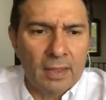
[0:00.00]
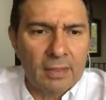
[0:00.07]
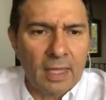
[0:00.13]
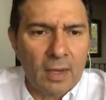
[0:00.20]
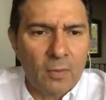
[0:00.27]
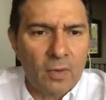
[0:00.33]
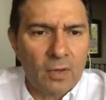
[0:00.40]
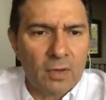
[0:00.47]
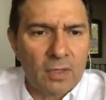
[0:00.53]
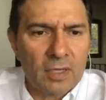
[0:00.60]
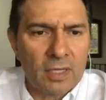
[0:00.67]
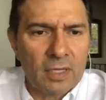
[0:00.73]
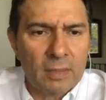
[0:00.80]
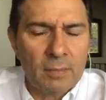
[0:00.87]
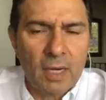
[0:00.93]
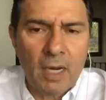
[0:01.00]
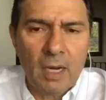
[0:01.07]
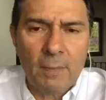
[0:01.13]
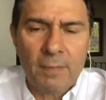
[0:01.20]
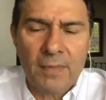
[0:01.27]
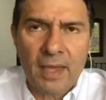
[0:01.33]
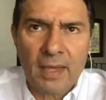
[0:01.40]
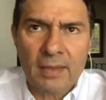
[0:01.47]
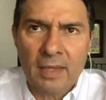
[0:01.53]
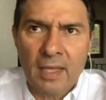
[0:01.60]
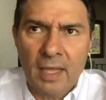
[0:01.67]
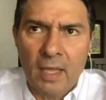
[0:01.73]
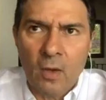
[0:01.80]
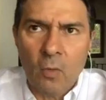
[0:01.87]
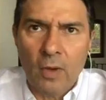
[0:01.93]
They will clean them up. Then
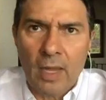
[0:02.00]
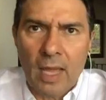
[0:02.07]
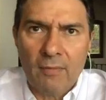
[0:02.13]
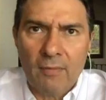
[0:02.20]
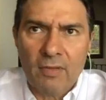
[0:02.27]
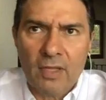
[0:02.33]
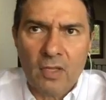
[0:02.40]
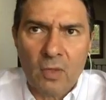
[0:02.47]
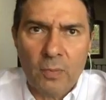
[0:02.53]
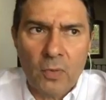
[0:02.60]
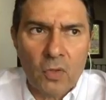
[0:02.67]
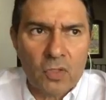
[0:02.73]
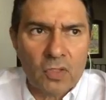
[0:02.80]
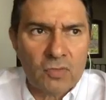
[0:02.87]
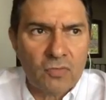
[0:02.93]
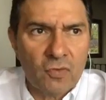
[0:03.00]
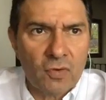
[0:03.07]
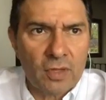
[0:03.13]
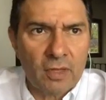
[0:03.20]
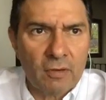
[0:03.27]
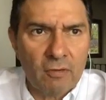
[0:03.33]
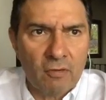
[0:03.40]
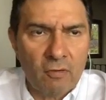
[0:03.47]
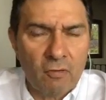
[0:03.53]
we have little boots for